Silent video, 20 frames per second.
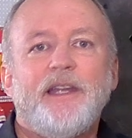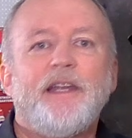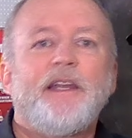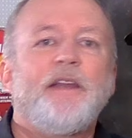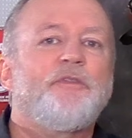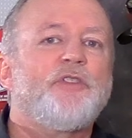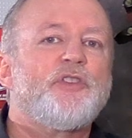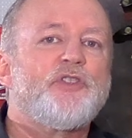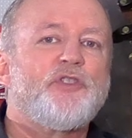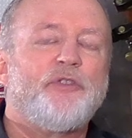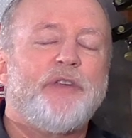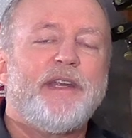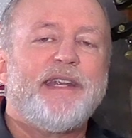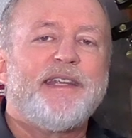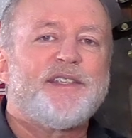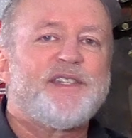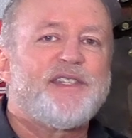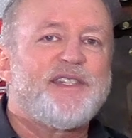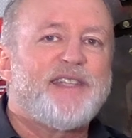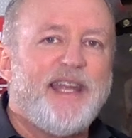If the string
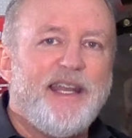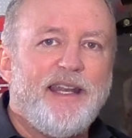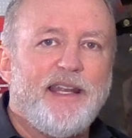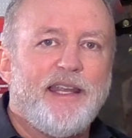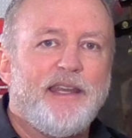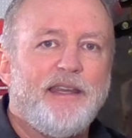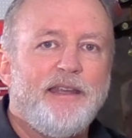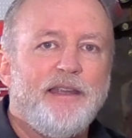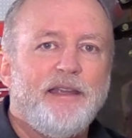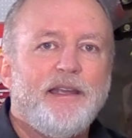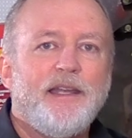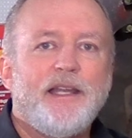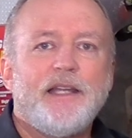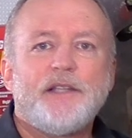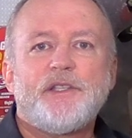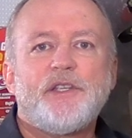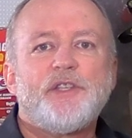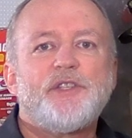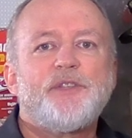is skinny, it's a